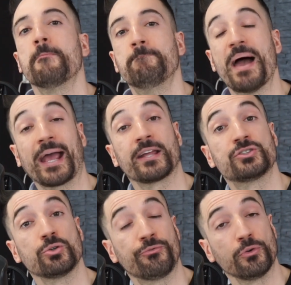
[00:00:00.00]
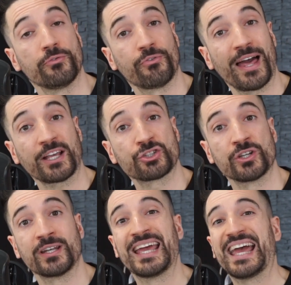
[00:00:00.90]
back into full
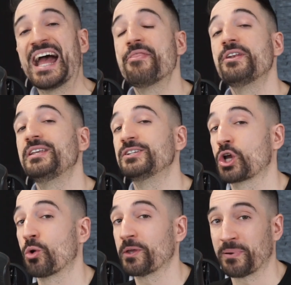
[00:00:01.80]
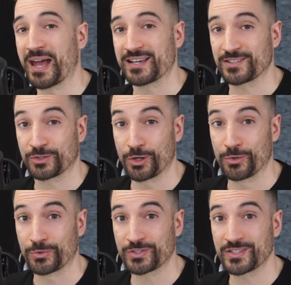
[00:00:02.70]
flexion and the knees going past the
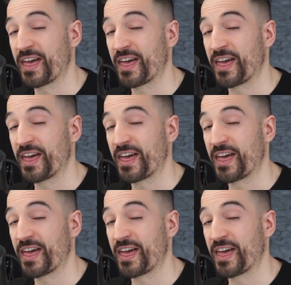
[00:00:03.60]
toes.